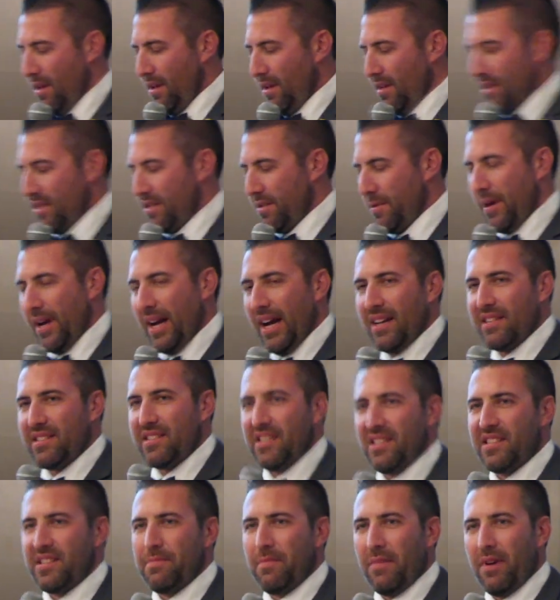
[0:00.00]
So he asked
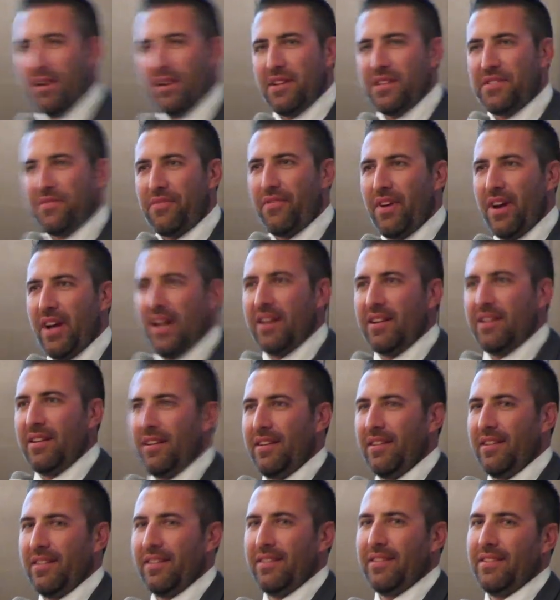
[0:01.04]
his smartest
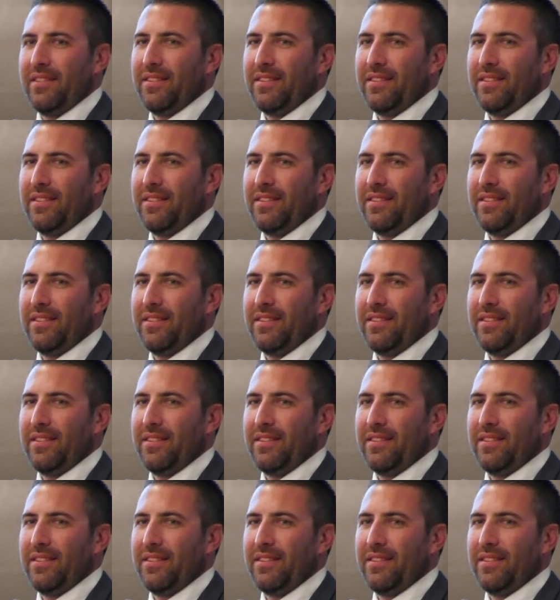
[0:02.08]
friend,